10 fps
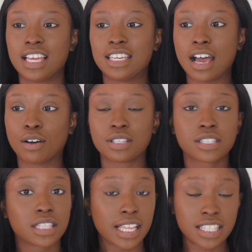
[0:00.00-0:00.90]
Now,
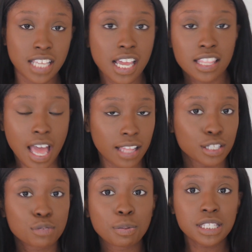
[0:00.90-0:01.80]
let's say that,
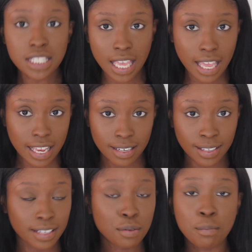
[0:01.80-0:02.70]
let's
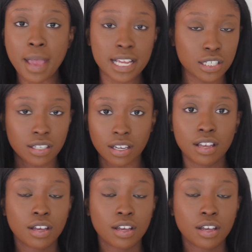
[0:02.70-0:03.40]
pretend in a magic